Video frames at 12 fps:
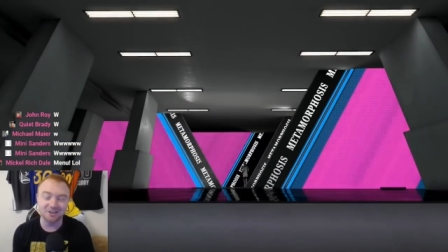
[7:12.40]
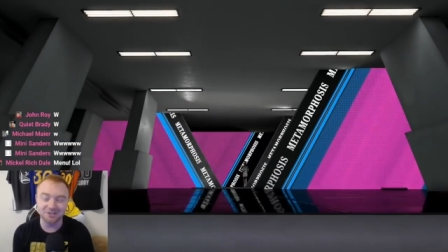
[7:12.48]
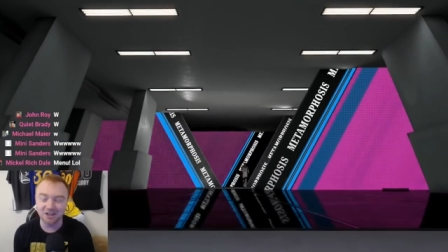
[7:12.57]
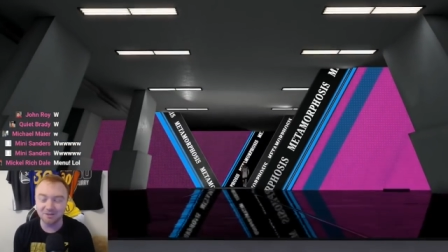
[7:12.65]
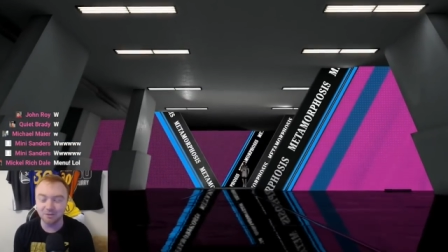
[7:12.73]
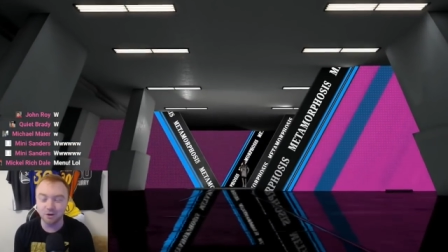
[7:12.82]
are
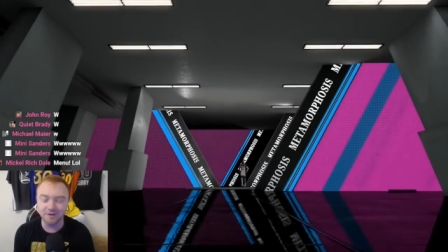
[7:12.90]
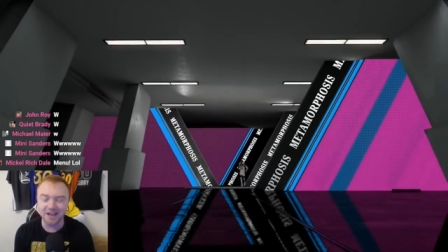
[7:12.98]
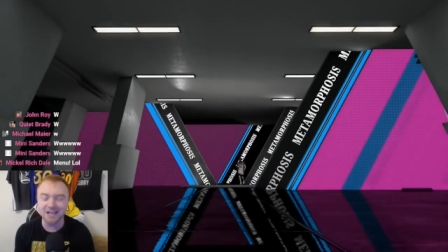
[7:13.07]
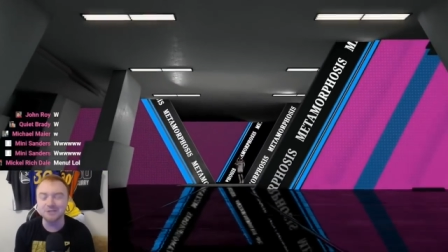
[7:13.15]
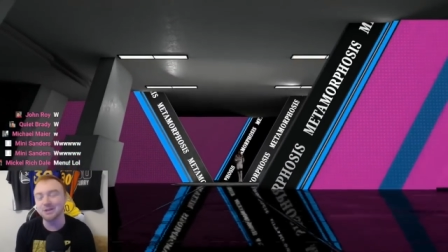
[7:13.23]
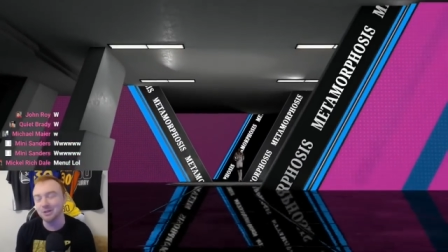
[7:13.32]
the move. As
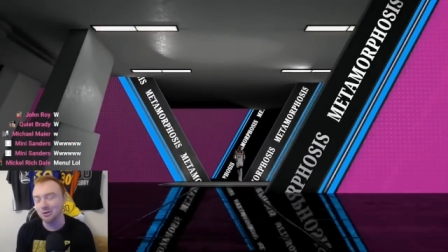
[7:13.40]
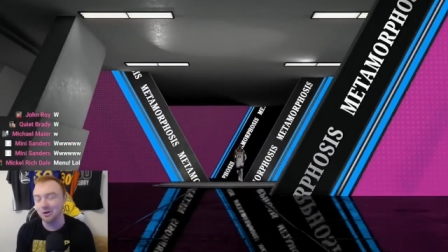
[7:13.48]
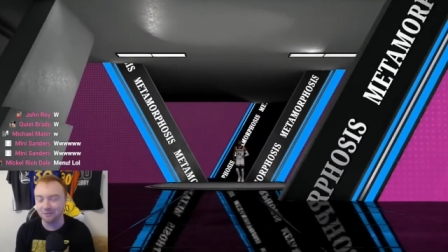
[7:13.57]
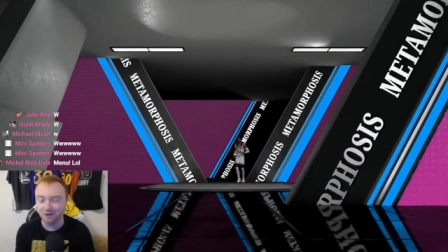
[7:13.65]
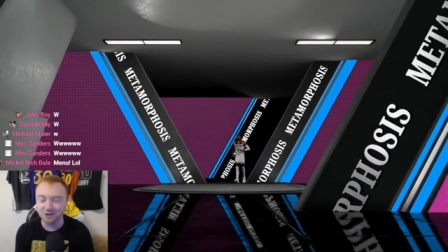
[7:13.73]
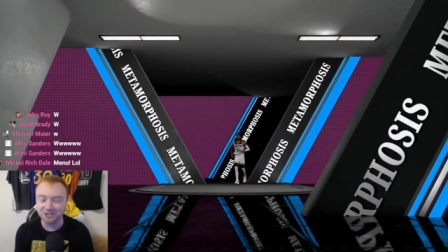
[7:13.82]
we do,
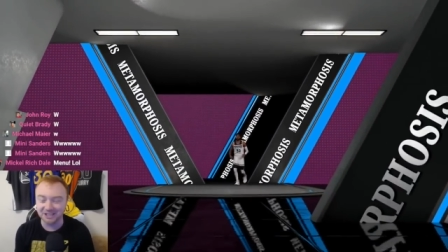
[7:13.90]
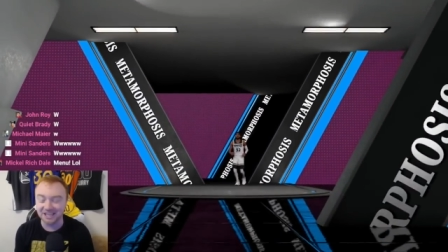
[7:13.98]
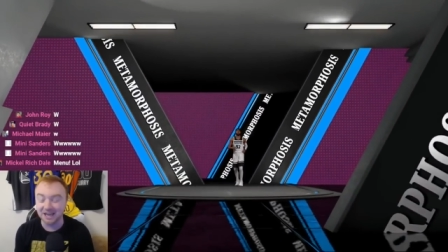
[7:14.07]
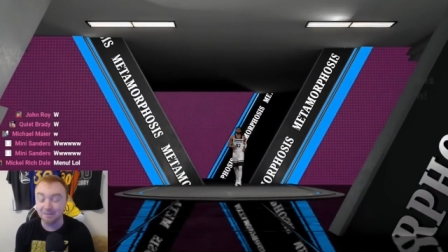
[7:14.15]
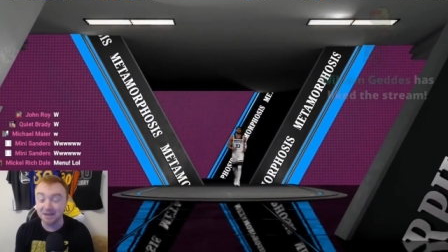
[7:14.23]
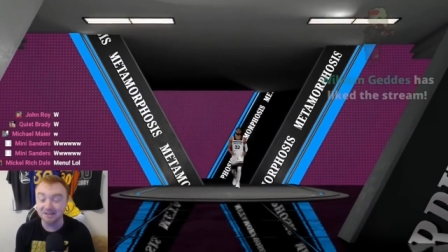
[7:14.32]
unfortunately, get a
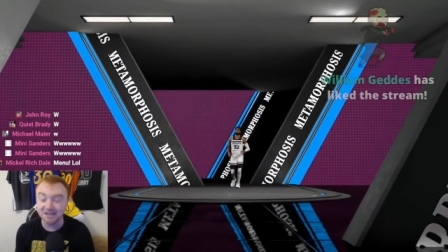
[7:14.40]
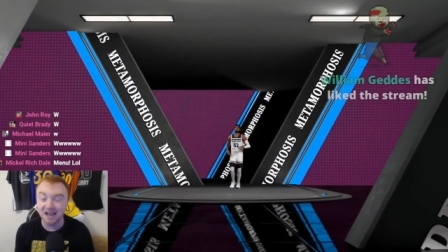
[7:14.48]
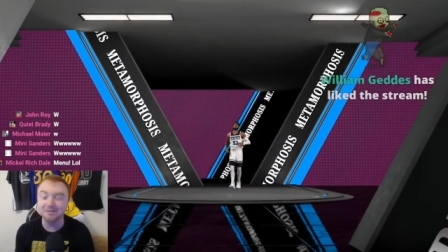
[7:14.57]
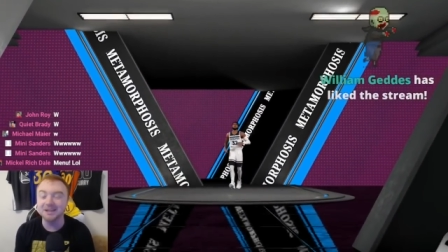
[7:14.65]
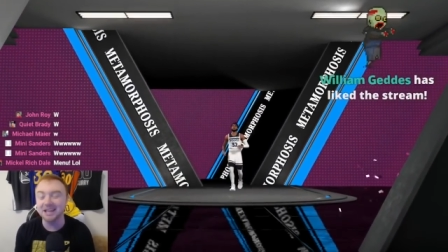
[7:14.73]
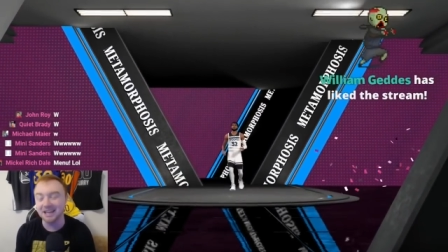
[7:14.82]
pink
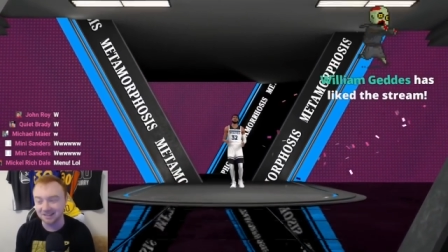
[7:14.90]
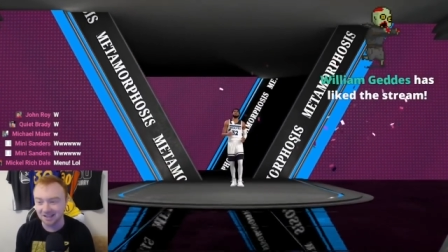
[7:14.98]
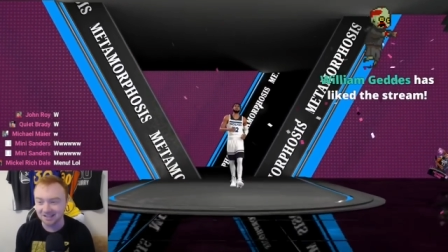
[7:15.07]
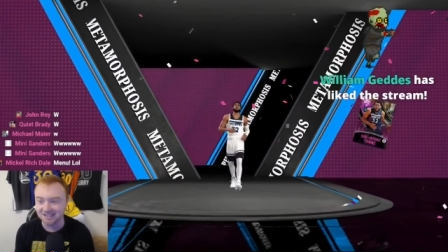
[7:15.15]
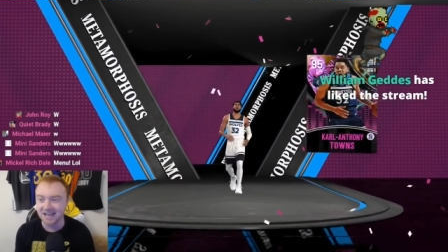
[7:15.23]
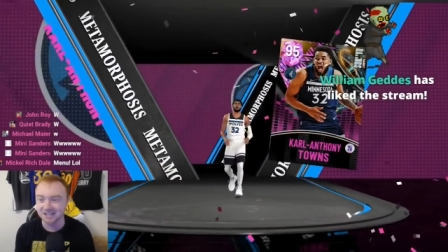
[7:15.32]
diamond, and it does
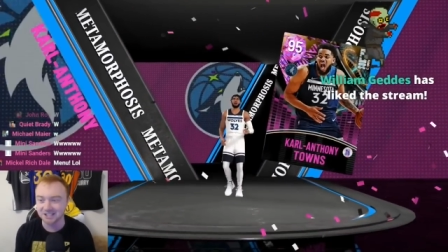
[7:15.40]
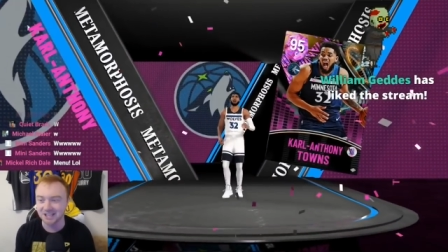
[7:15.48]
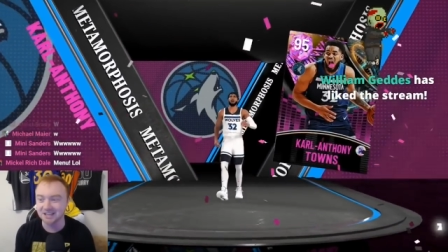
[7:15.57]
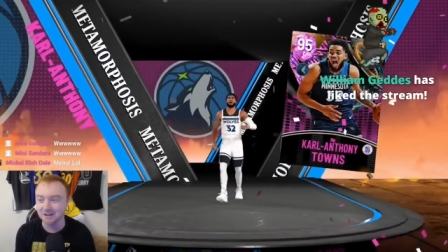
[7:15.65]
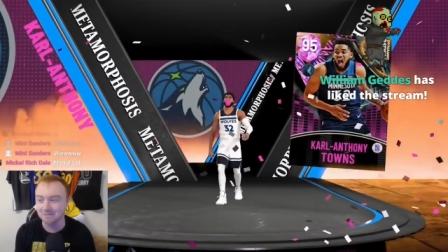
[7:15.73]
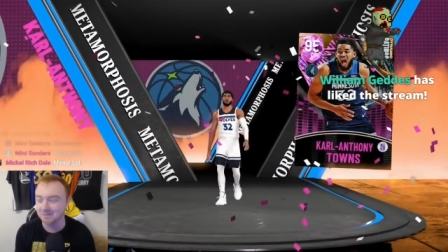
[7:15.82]
actually end
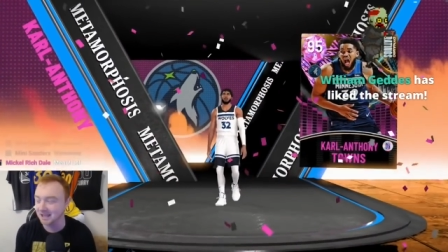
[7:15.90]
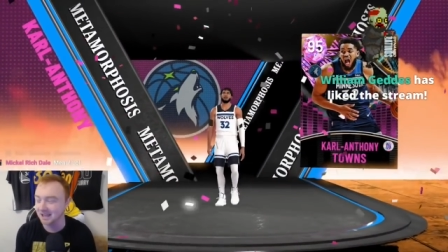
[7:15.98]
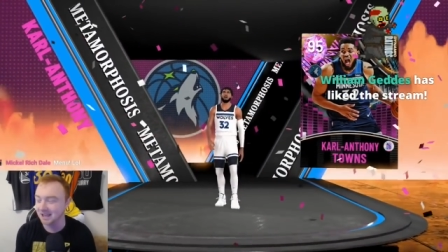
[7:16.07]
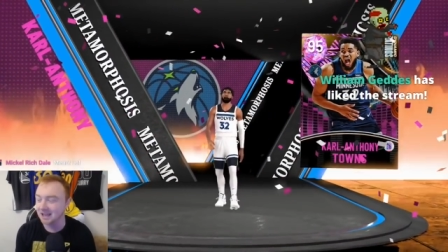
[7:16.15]
up being